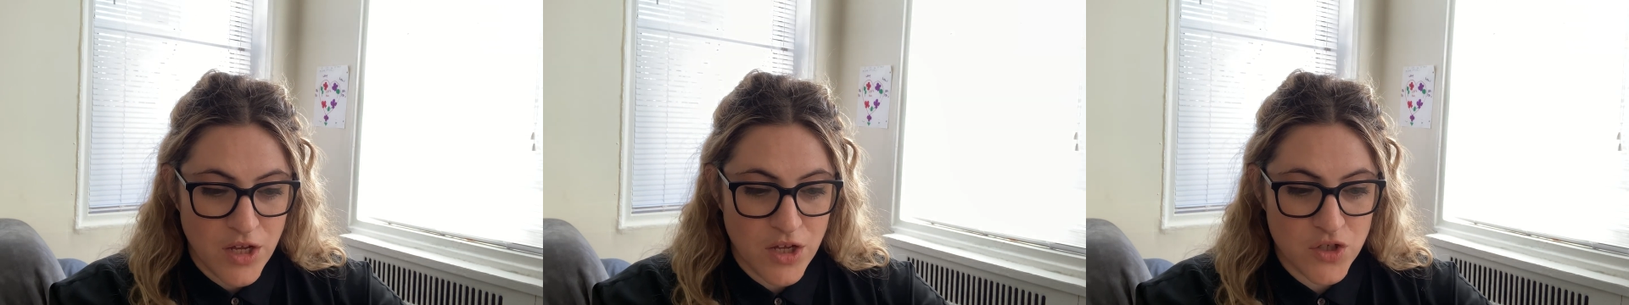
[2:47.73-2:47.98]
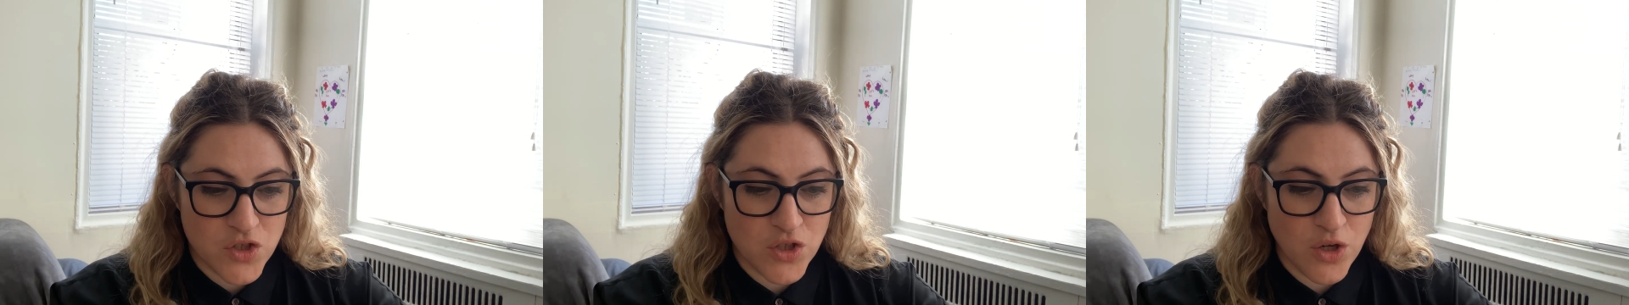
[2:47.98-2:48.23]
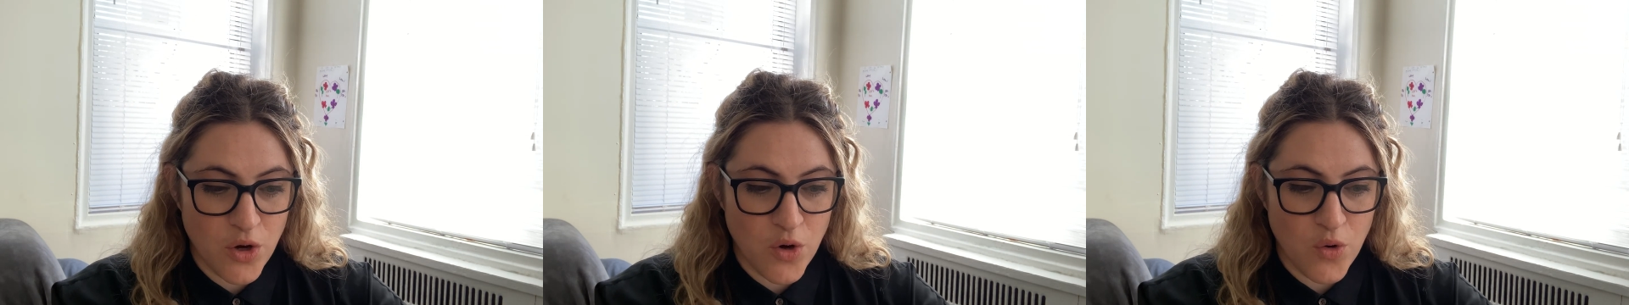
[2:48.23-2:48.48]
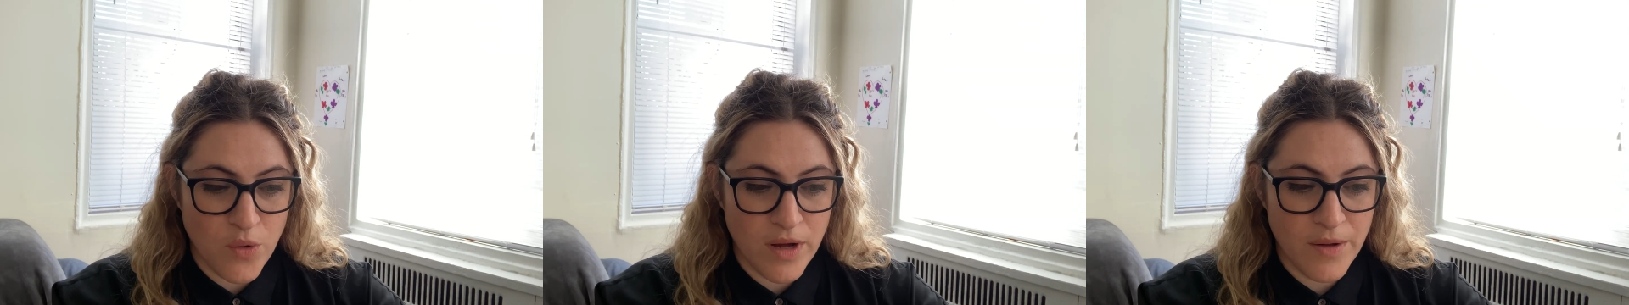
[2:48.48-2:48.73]

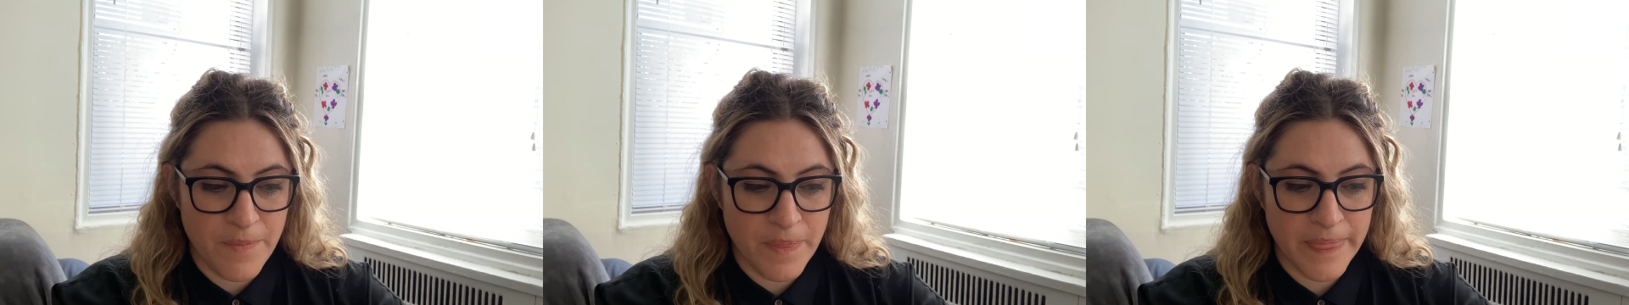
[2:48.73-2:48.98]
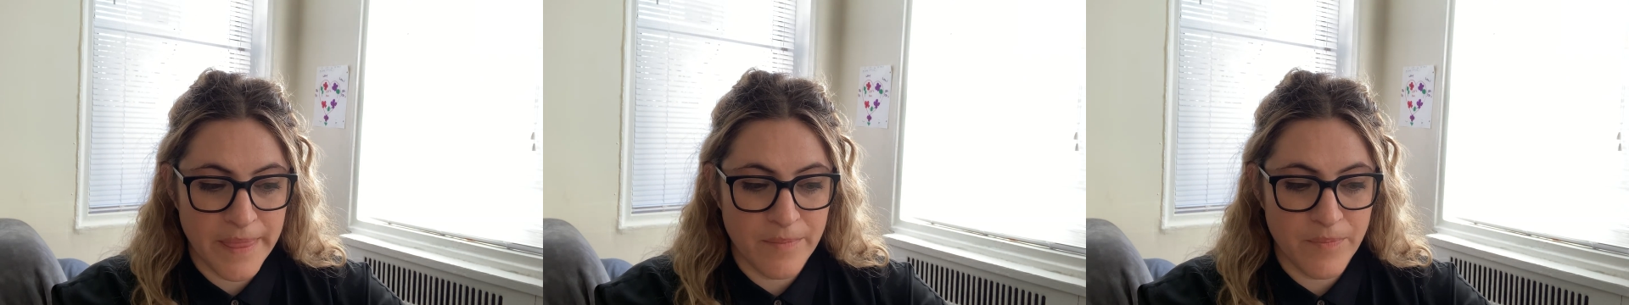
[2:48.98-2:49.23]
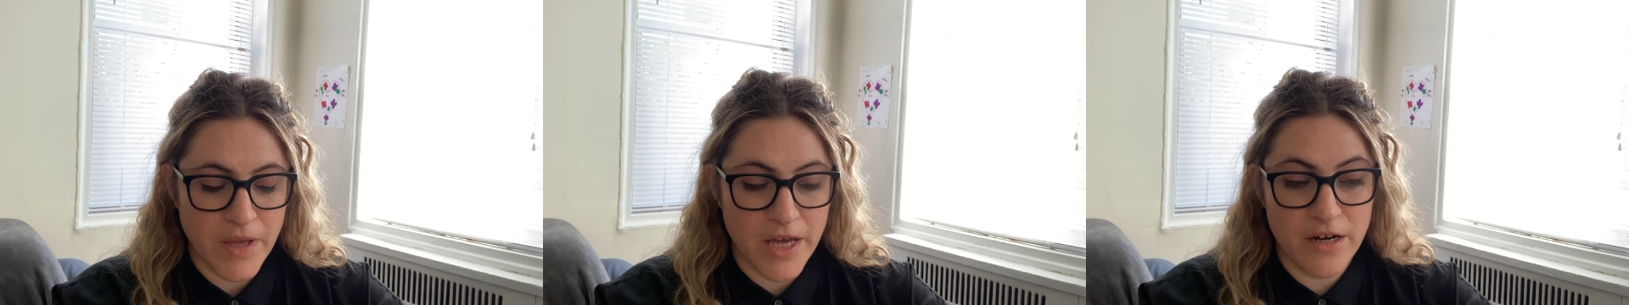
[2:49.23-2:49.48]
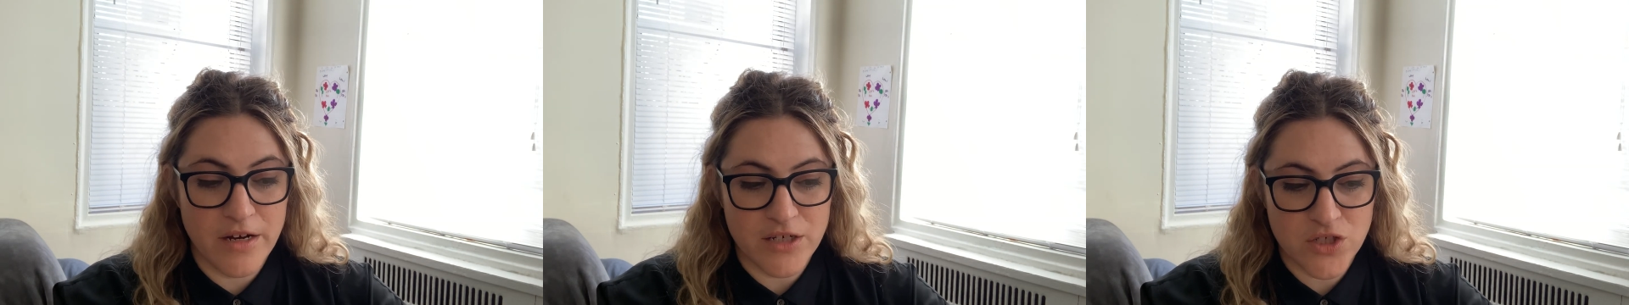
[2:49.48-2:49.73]
So an
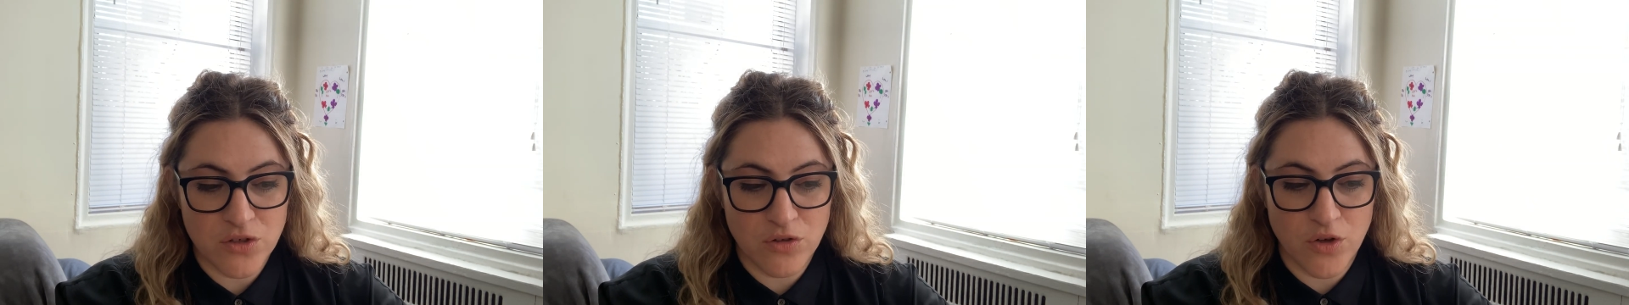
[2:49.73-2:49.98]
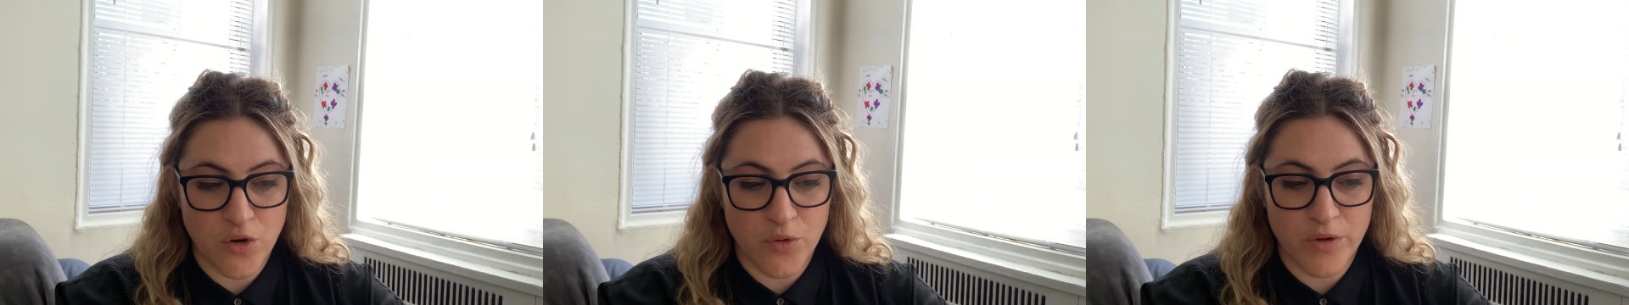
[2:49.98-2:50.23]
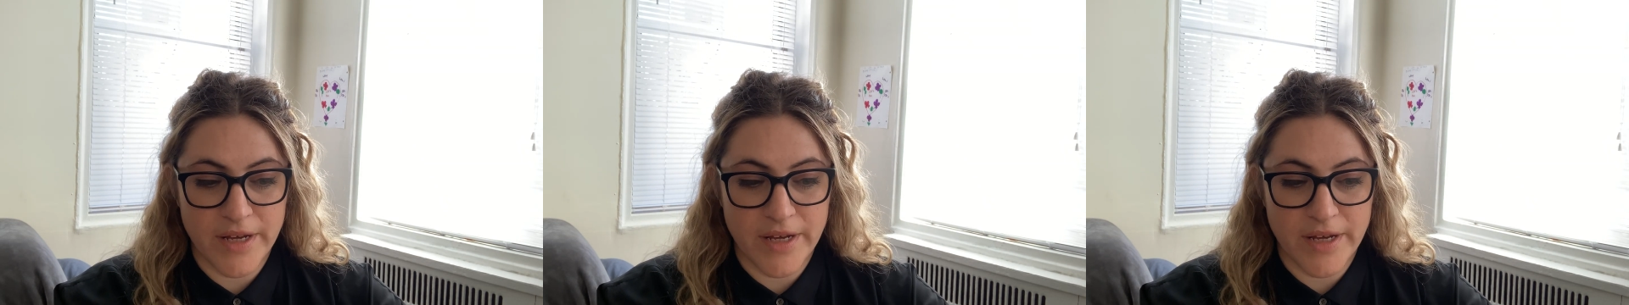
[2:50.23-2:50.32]
initial note